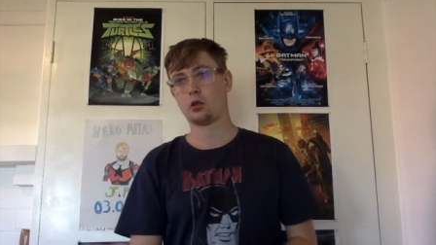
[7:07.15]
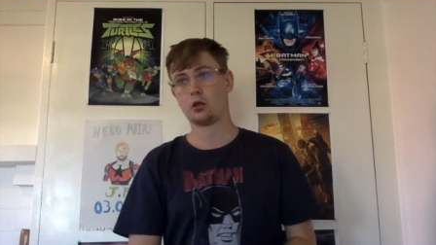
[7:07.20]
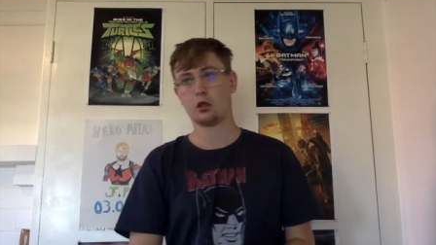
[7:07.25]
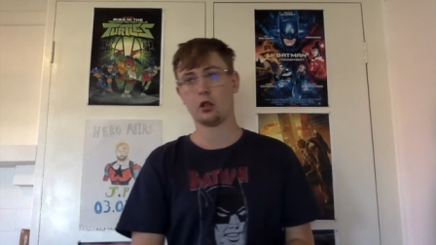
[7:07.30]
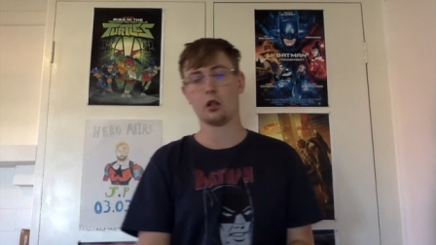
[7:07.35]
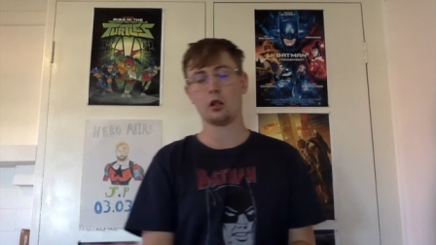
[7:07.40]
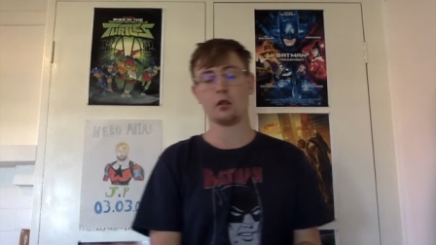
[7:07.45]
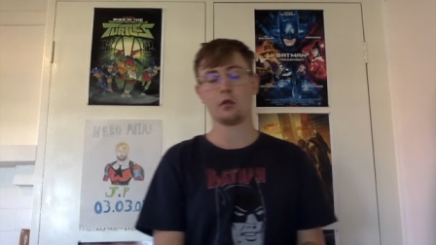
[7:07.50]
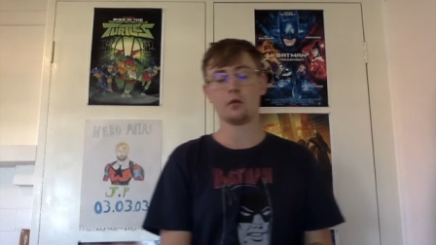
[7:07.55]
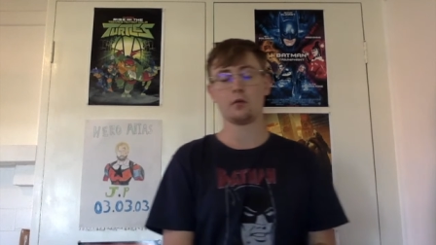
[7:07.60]

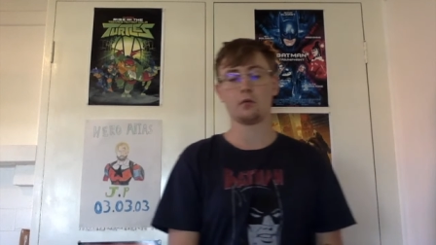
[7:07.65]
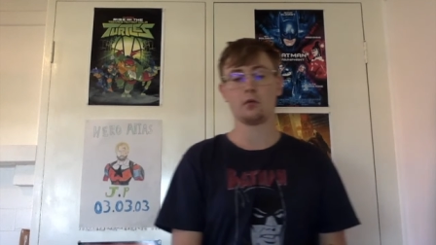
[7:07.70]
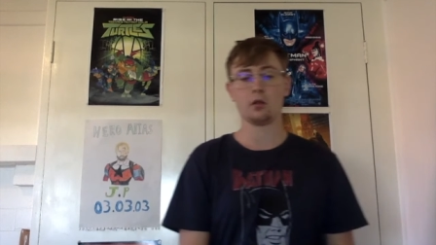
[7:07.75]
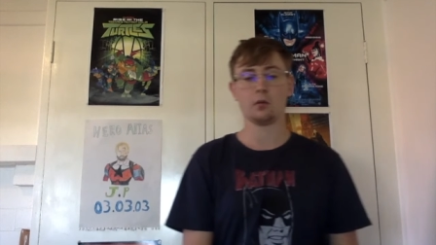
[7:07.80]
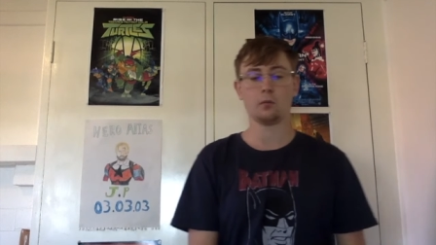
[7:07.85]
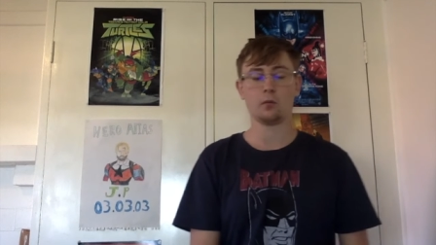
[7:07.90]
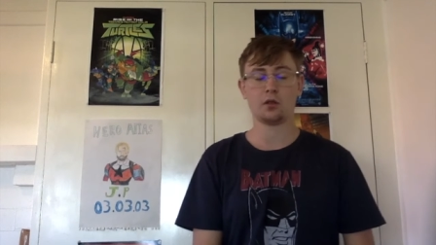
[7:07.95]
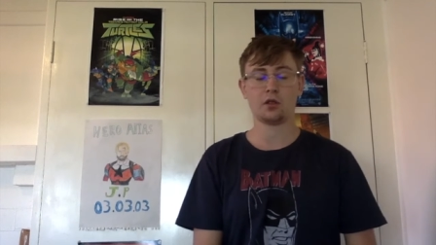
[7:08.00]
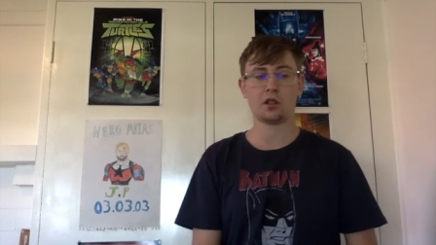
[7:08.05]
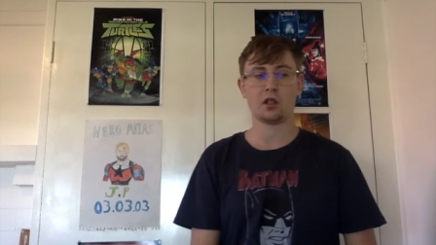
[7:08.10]
go
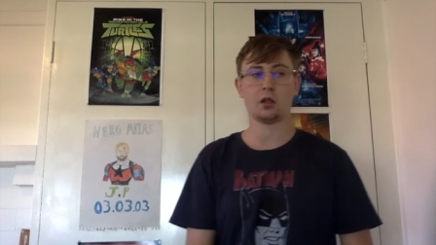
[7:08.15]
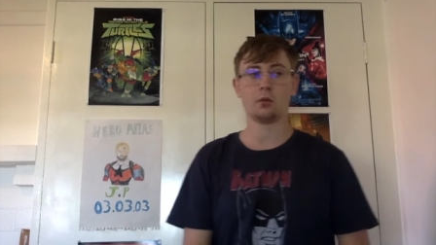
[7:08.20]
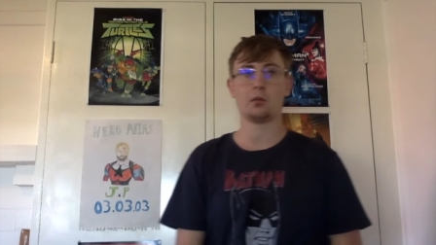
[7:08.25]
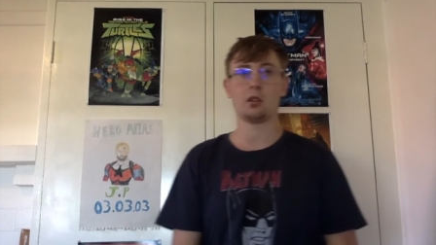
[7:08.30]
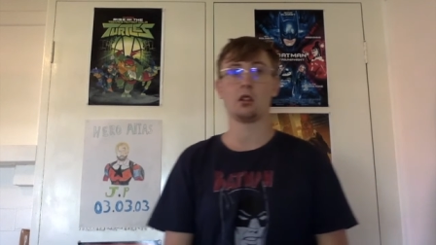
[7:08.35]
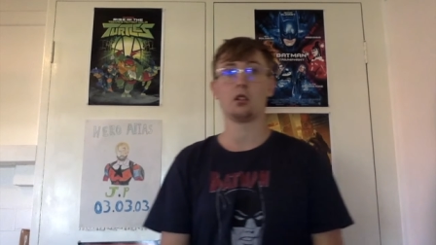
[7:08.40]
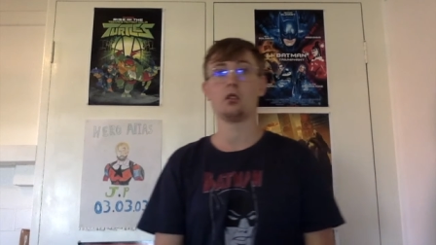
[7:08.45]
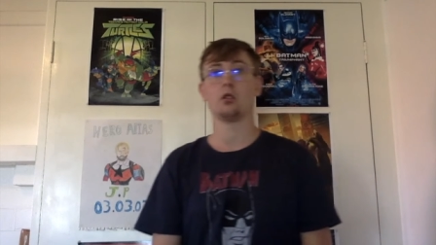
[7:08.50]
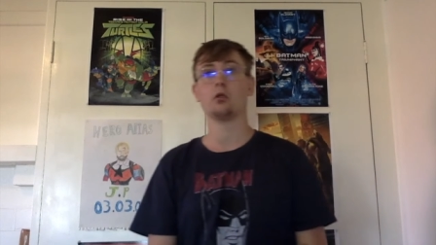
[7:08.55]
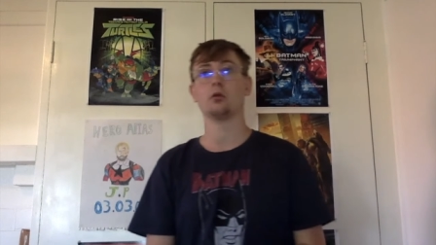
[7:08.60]
and watch some of
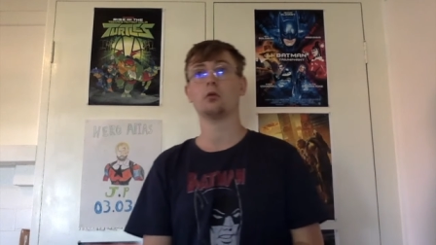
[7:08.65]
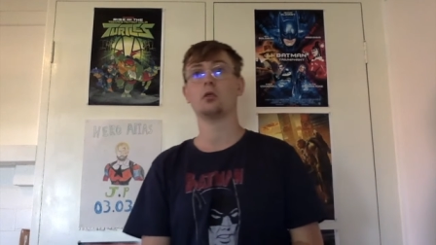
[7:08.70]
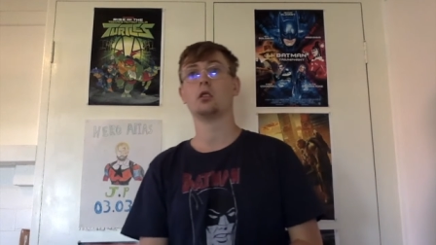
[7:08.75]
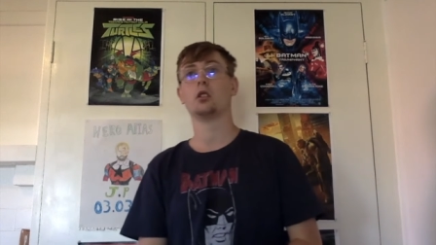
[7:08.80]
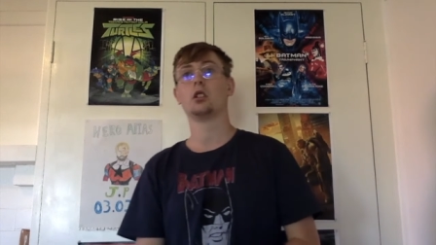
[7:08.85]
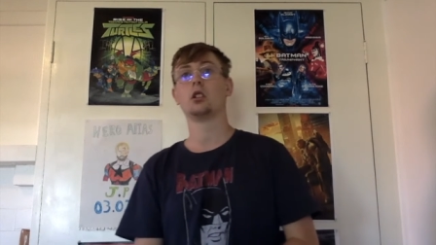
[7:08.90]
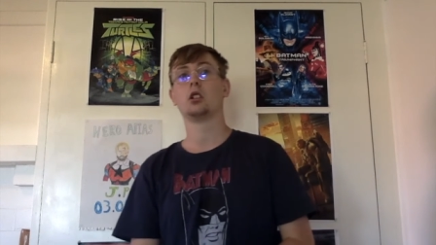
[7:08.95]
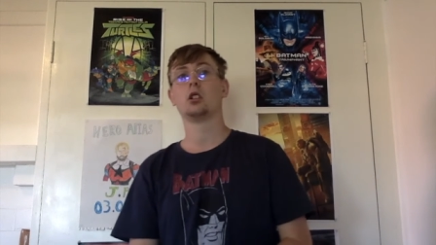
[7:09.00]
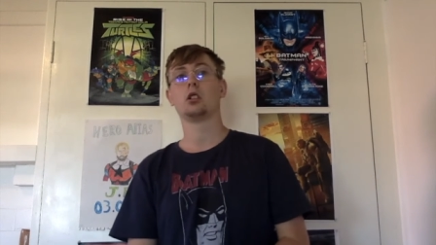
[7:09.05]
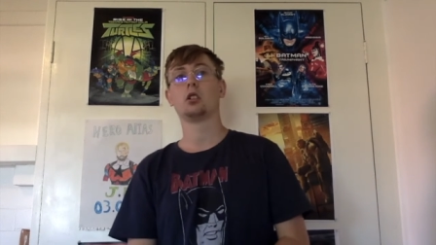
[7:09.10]
my old
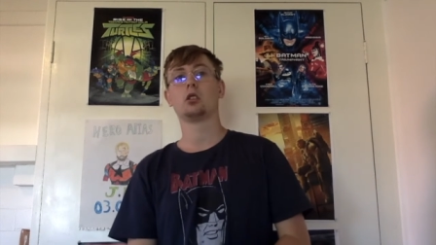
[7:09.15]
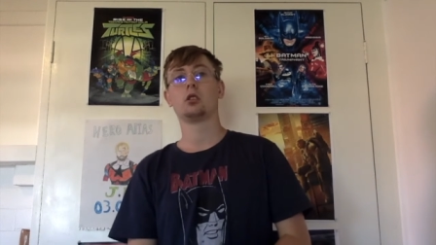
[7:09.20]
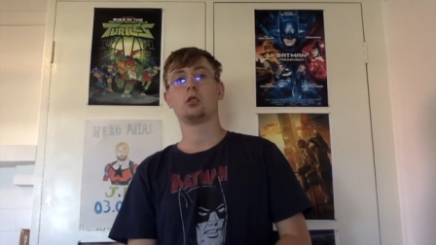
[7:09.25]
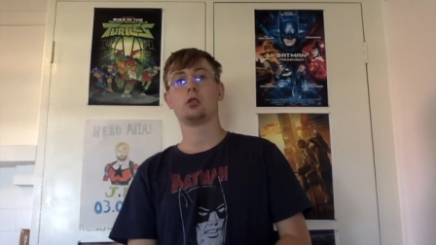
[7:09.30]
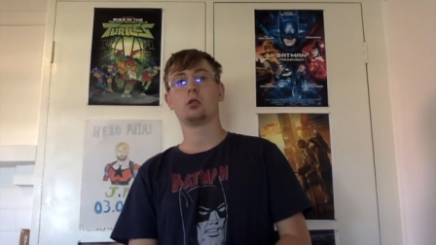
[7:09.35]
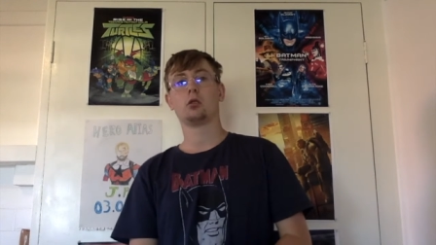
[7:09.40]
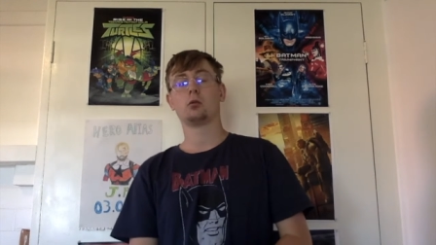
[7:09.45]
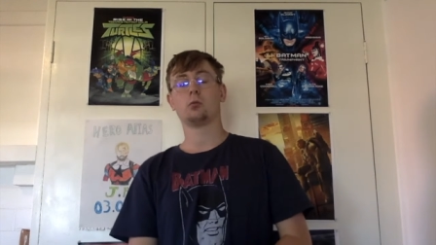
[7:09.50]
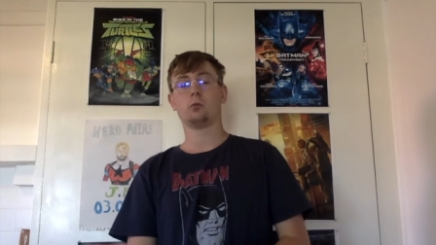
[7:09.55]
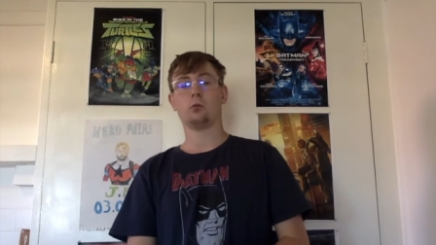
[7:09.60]

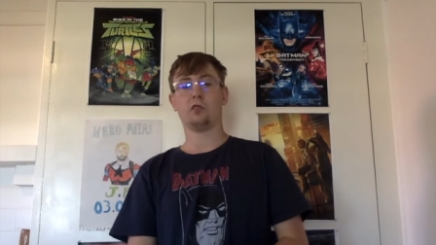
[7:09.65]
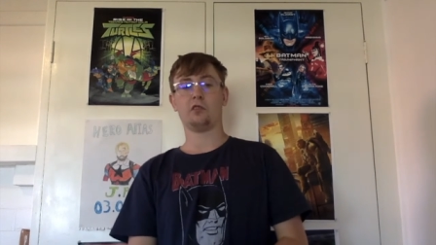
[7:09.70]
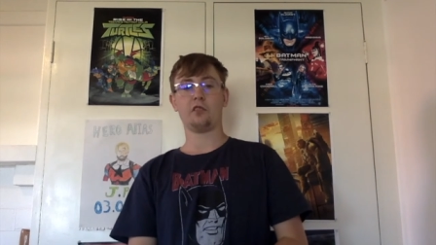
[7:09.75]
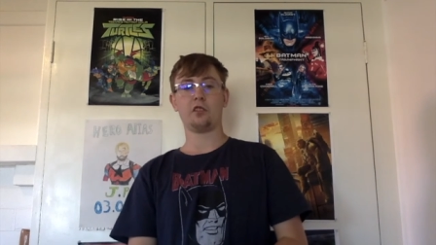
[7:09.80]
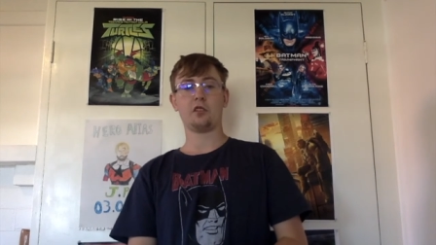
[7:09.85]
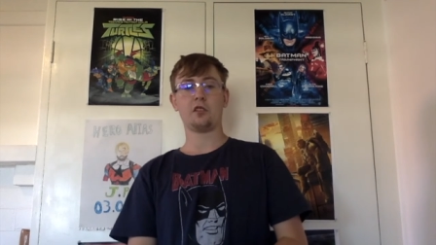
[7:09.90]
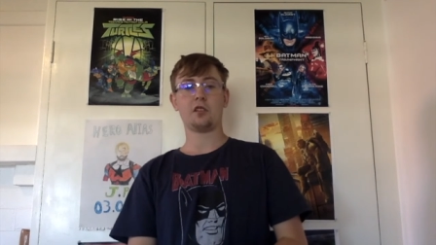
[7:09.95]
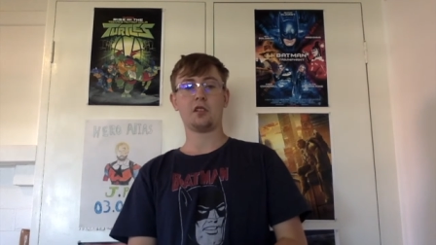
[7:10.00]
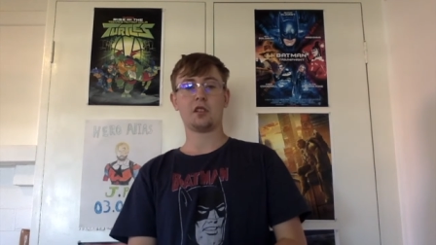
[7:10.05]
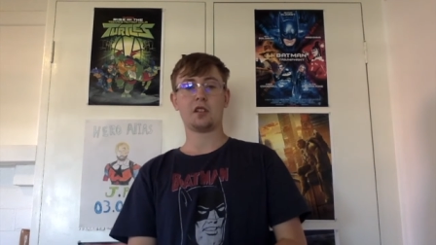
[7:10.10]

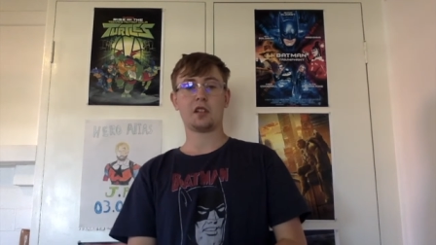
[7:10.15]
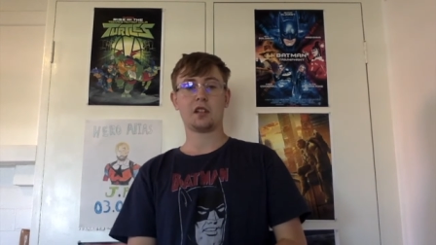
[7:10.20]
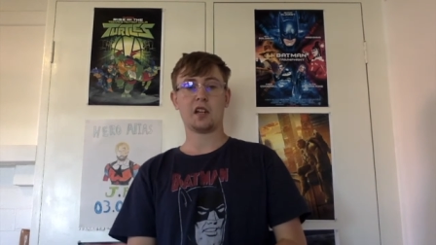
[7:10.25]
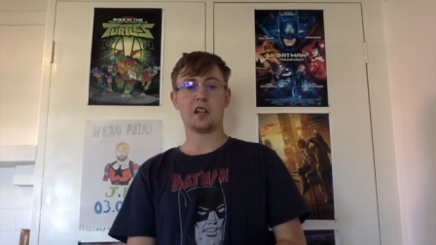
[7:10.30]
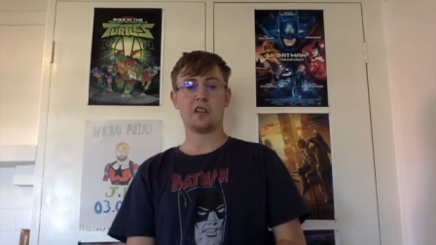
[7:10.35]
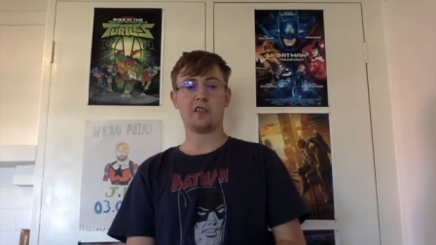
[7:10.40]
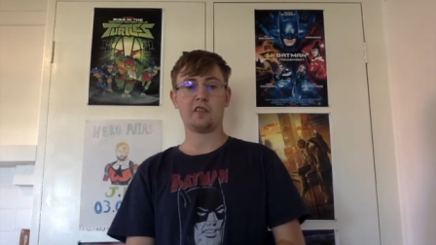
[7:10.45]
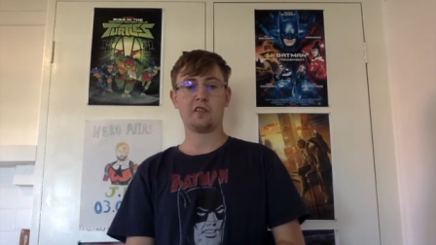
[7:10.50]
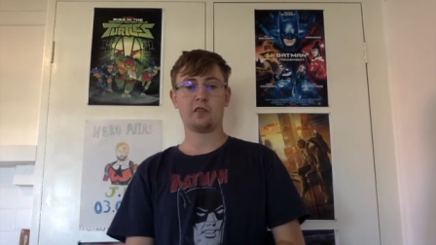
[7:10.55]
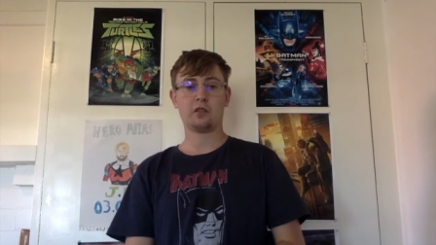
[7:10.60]
reviews and
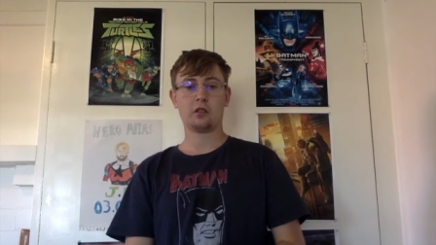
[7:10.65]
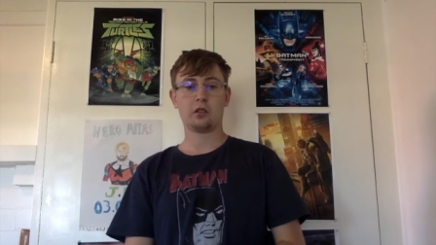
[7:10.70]
stuff.